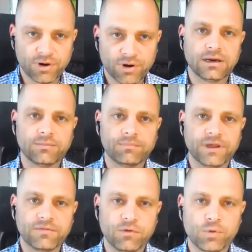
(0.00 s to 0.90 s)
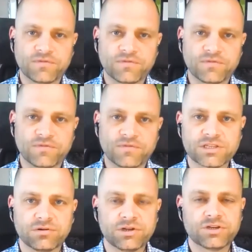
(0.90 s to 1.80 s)
Um, therefore, with Solex
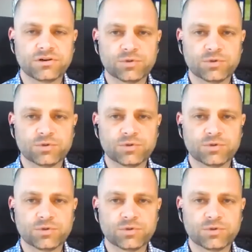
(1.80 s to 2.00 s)
conditioners